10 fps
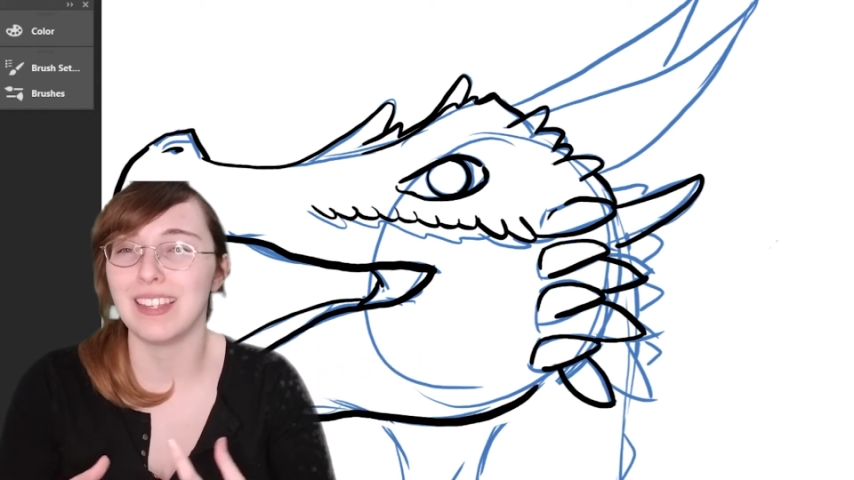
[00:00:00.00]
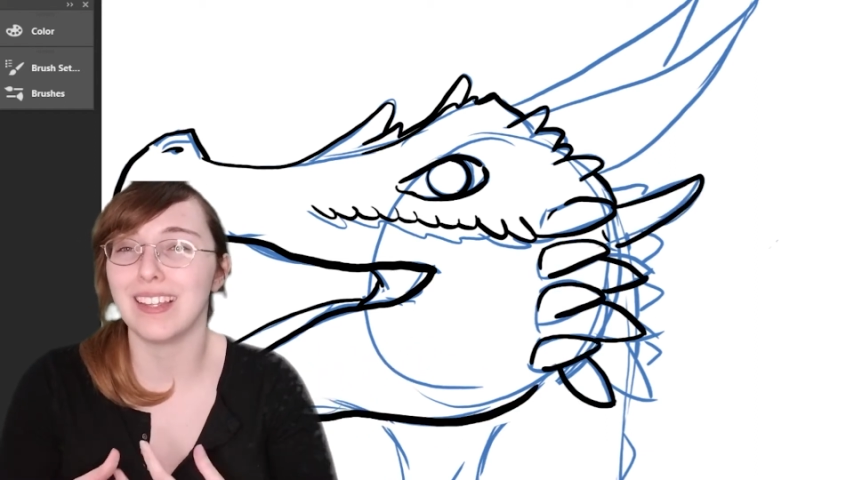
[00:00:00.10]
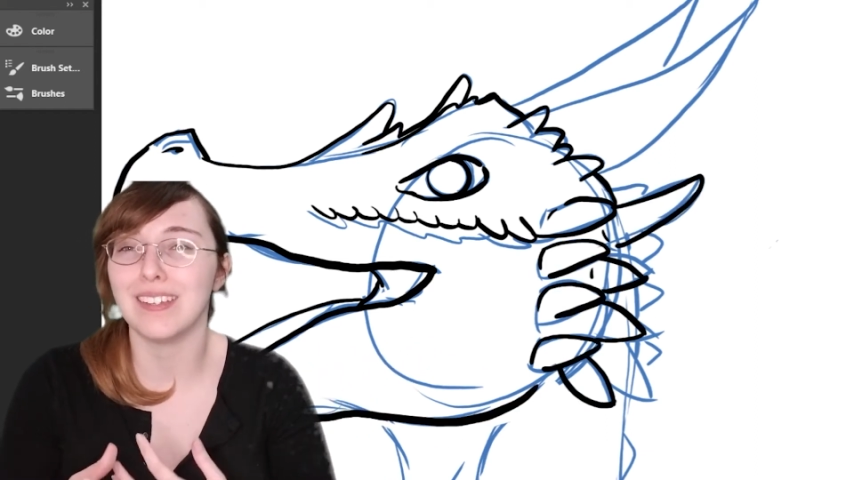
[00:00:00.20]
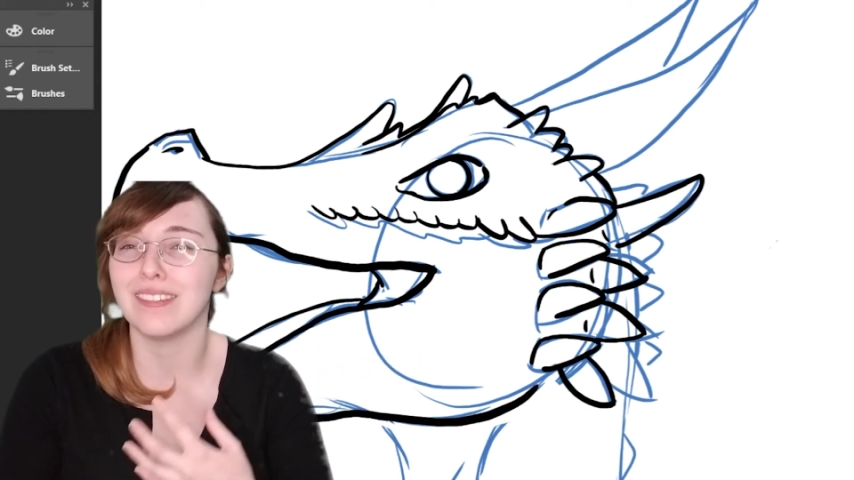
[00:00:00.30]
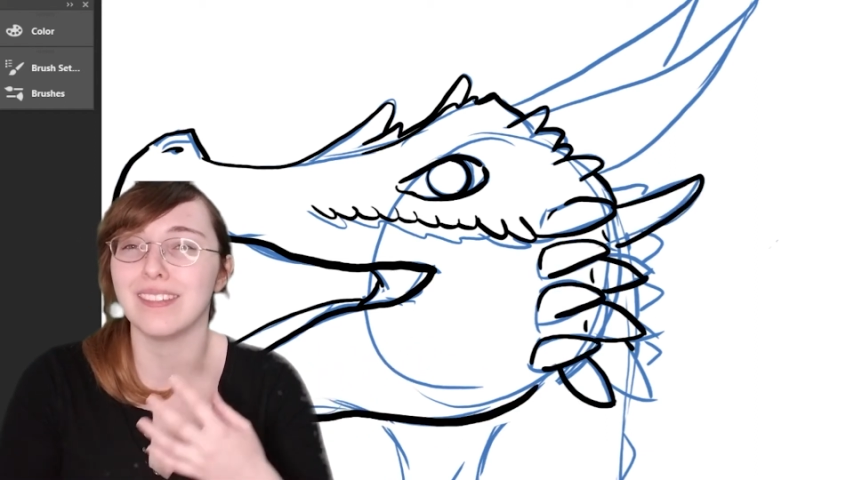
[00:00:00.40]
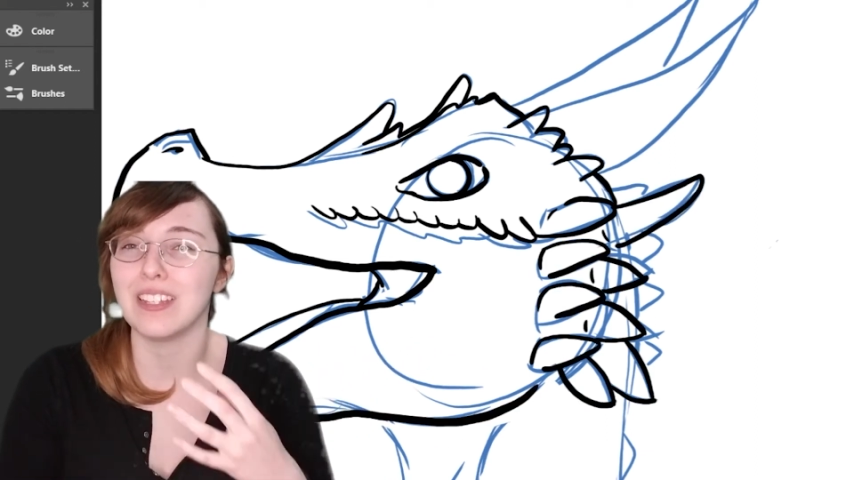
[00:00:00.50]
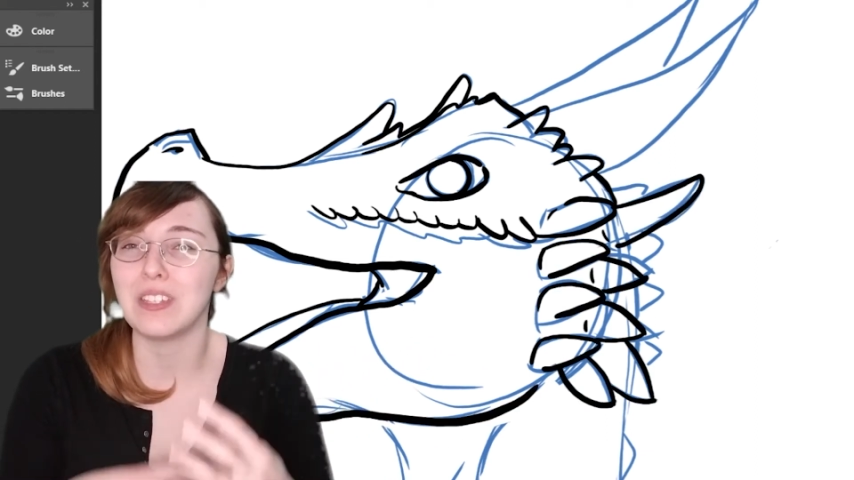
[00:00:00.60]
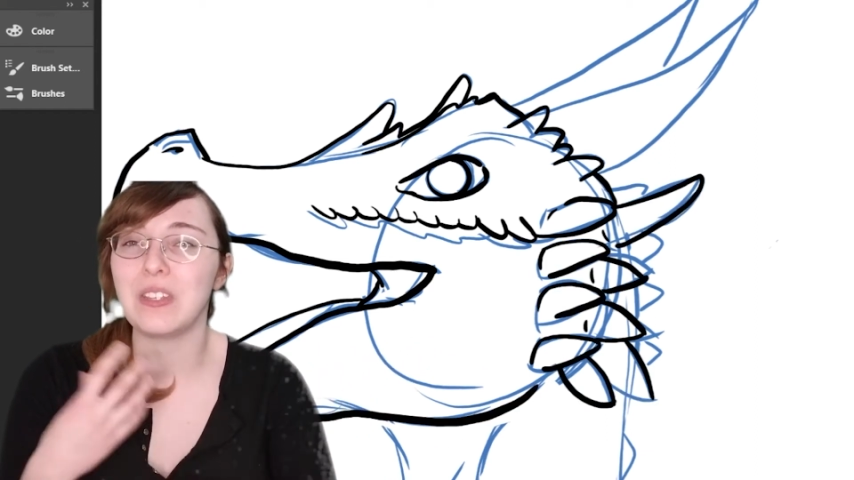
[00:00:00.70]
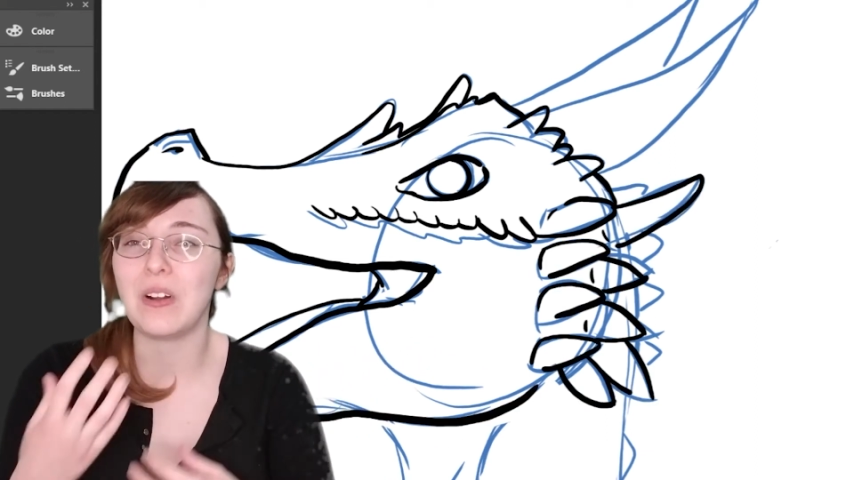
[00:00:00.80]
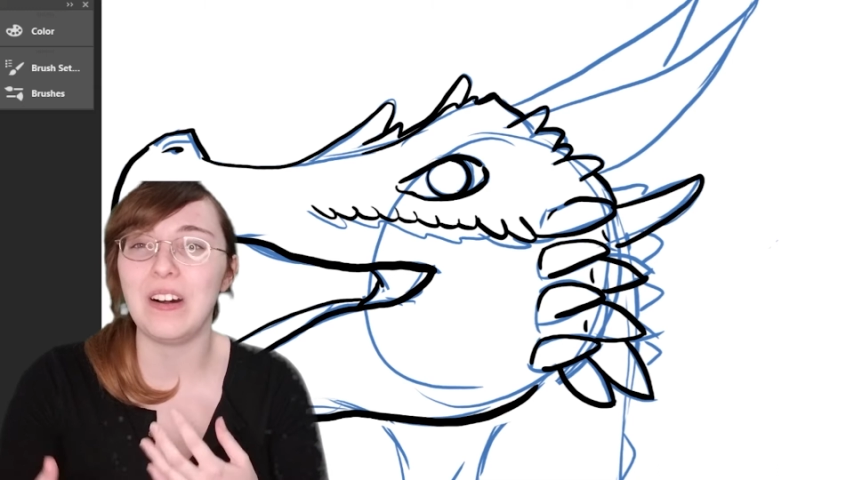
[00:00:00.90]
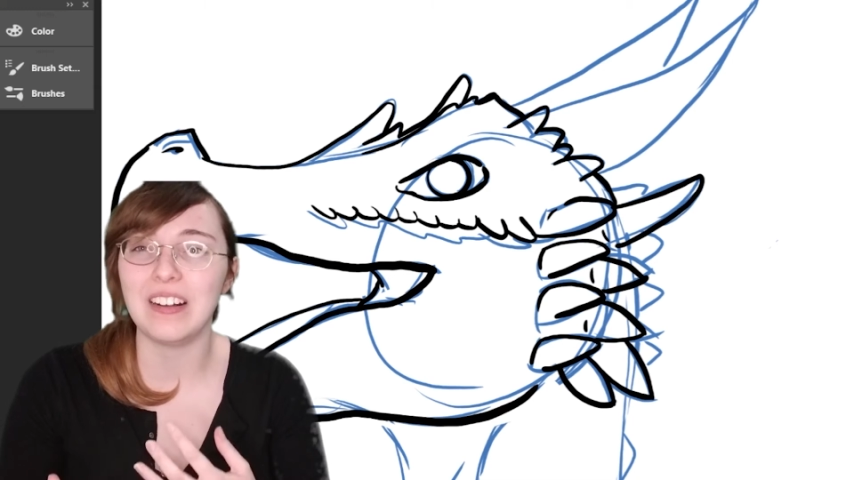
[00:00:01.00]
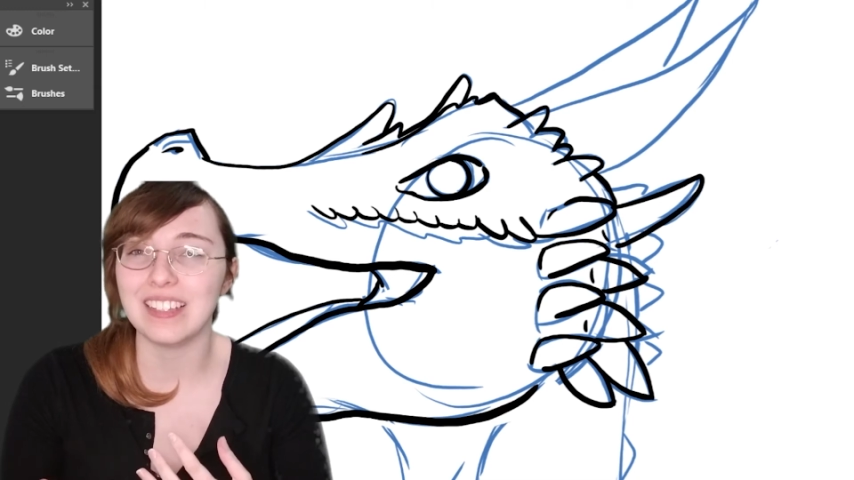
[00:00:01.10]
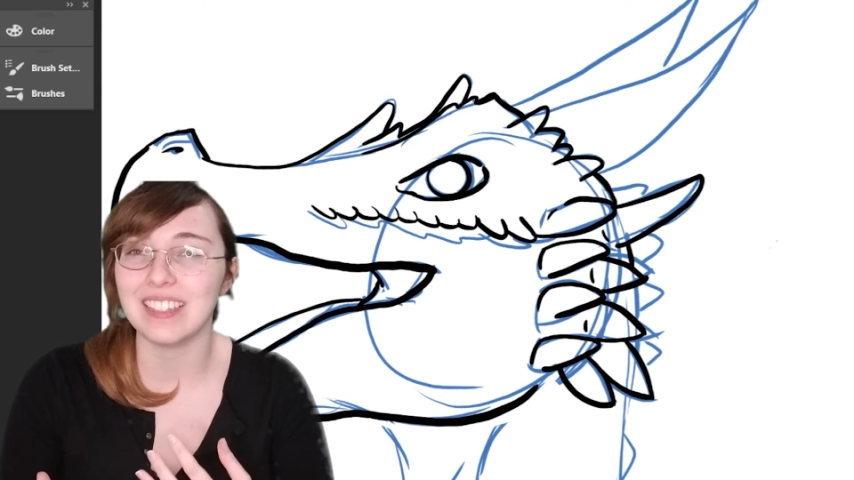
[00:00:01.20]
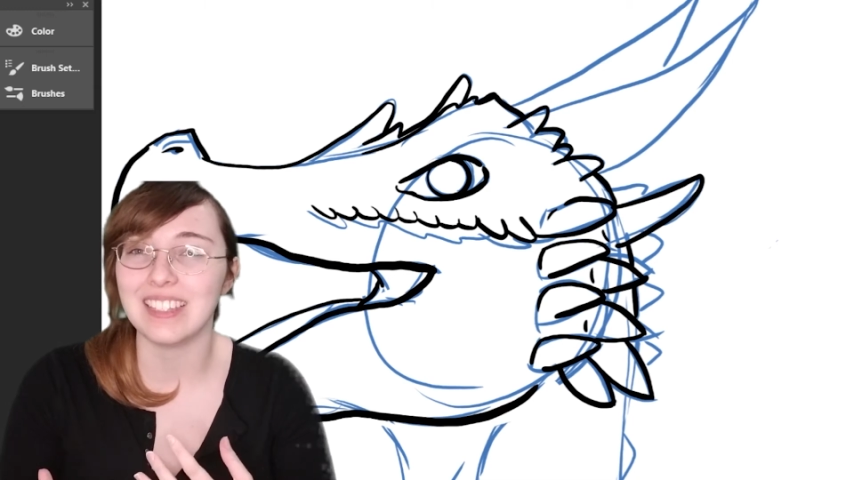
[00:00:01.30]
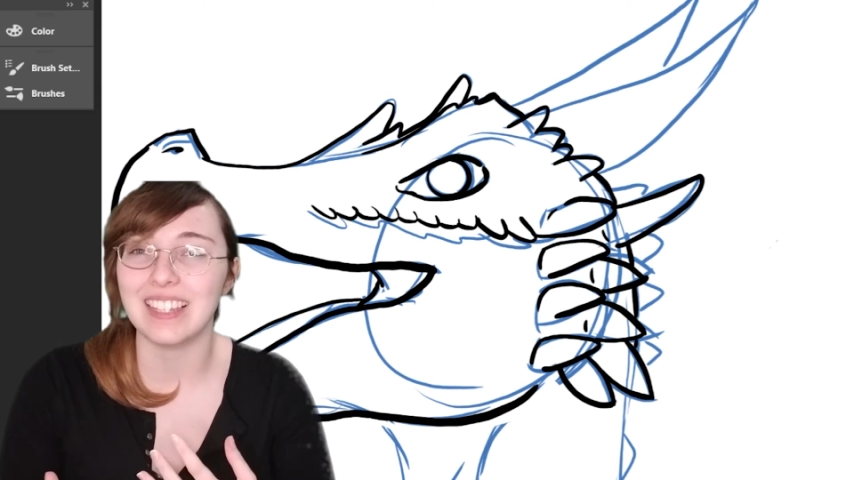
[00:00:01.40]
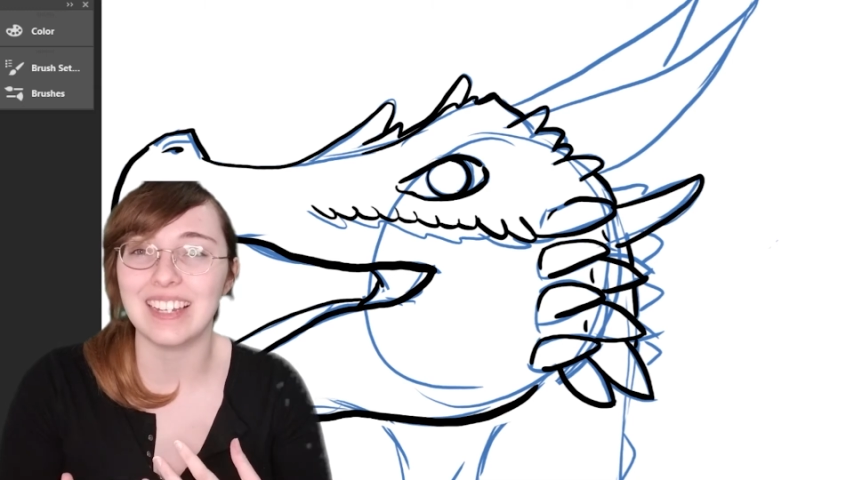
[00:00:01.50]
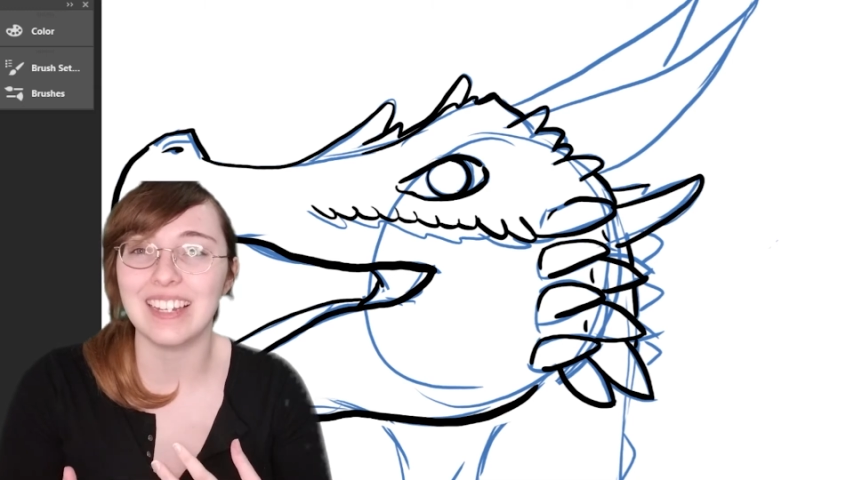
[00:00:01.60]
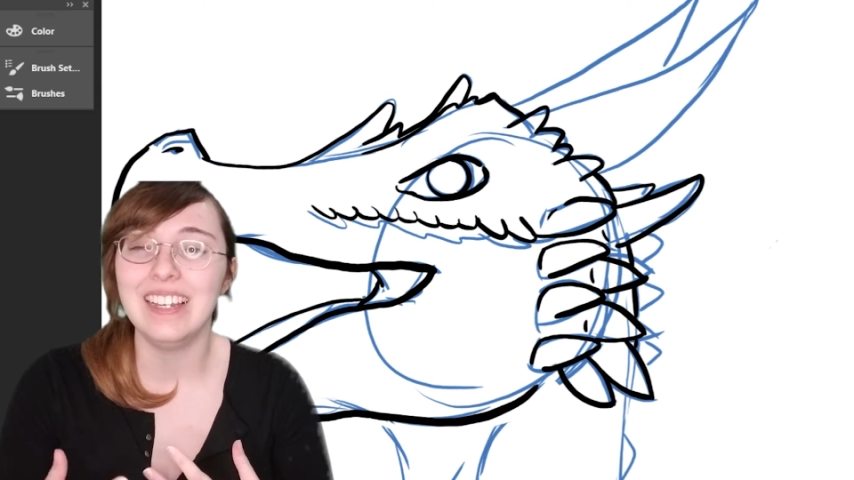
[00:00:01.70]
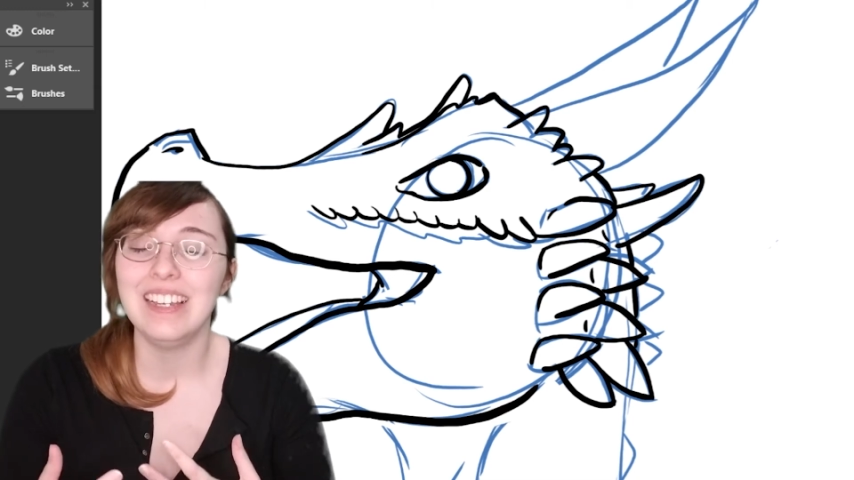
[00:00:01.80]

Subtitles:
and songs that